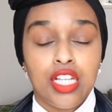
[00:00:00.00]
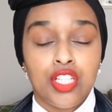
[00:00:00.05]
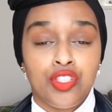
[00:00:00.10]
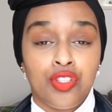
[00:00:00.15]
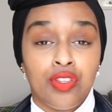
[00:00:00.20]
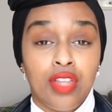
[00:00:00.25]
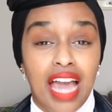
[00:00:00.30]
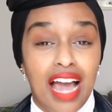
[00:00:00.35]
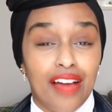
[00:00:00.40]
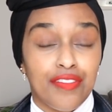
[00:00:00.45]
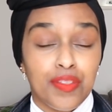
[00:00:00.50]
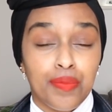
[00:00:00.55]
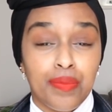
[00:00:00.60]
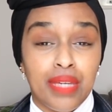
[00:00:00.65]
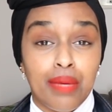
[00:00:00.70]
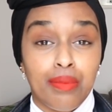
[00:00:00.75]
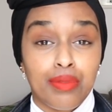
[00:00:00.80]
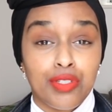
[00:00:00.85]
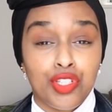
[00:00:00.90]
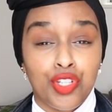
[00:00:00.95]
So they have to
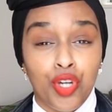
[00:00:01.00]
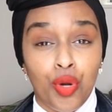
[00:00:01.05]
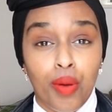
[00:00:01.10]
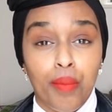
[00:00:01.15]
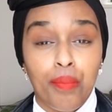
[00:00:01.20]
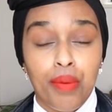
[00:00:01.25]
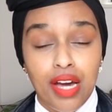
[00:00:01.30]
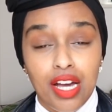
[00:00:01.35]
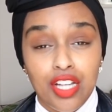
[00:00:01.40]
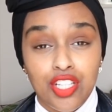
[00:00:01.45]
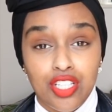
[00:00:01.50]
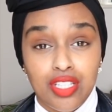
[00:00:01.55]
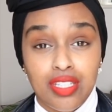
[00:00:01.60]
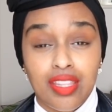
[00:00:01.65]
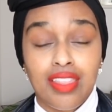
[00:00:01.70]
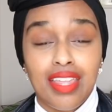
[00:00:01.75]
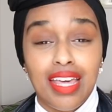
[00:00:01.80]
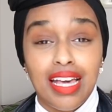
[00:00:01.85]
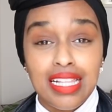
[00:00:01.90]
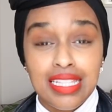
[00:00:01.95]
be able to go and purchase
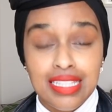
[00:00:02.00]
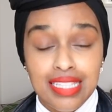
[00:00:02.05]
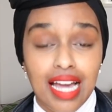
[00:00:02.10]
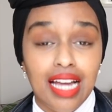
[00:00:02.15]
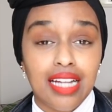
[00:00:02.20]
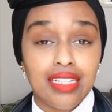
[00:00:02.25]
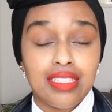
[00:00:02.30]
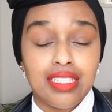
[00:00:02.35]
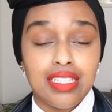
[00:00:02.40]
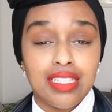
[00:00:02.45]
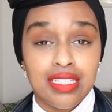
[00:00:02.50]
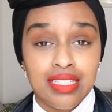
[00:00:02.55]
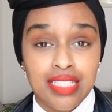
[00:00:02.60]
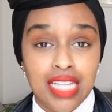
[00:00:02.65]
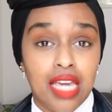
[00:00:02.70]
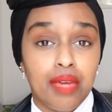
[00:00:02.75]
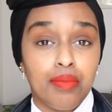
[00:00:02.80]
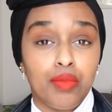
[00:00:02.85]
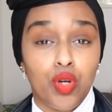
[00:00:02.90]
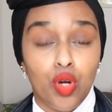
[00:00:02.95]
the exact
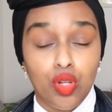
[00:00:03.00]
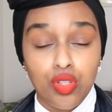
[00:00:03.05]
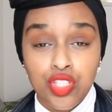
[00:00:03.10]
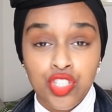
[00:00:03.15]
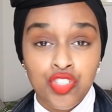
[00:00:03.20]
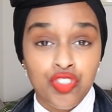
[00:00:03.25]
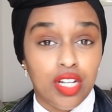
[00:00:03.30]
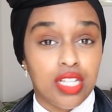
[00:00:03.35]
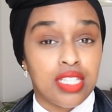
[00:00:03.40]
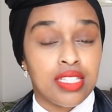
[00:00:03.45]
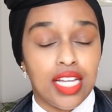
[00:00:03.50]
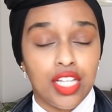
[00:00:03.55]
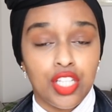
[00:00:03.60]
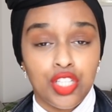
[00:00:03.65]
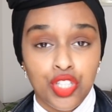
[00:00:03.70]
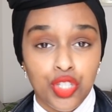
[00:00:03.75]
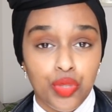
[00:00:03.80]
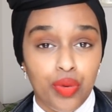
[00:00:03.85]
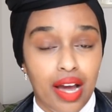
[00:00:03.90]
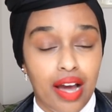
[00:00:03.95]
same constructs
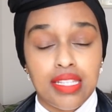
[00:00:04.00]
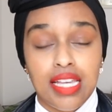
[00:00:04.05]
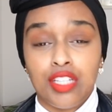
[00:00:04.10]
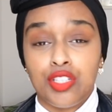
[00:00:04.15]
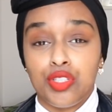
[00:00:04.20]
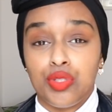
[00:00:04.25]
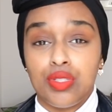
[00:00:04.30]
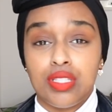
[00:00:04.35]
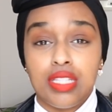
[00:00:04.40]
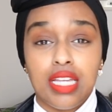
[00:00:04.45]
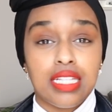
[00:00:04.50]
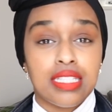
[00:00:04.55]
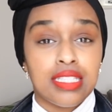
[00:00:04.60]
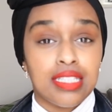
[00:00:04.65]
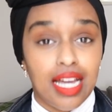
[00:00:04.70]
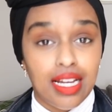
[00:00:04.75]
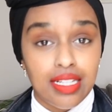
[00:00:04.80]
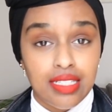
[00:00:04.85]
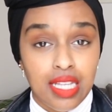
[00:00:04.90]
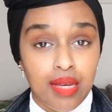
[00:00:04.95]
that you have and use the
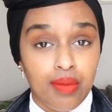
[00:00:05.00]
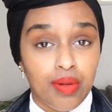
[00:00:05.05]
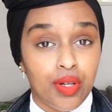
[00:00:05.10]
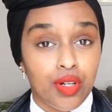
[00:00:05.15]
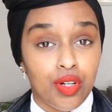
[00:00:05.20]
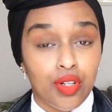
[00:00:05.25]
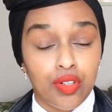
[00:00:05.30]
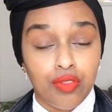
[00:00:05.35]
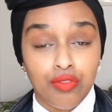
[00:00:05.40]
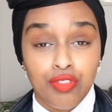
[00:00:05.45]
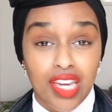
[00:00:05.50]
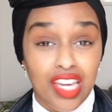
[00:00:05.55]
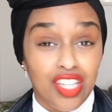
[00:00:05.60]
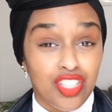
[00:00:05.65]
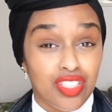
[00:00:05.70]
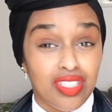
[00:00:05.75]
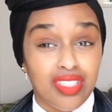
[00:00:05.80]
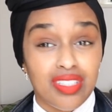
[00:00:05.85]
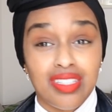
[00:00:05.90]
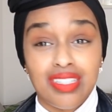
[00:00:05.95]
exact same
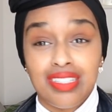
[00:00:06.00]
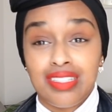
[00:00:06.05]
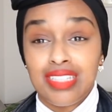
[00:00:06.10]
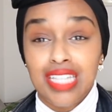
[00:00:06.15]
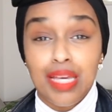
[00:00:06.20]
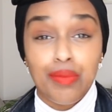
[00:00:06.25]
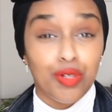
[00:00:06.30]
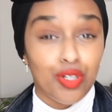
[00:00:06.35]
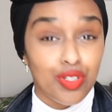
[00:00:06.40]
reagents, the same